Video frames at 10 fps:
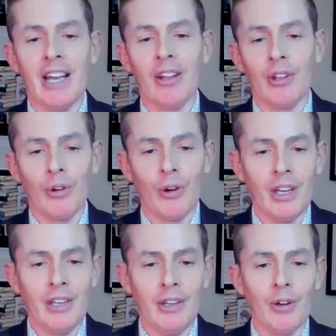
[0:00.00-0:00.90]

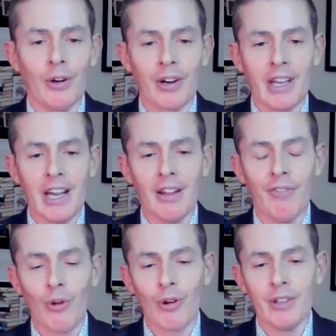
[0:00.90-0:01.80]
Illinois, New York,
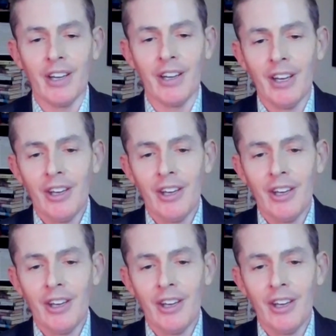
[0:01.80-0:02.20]
California,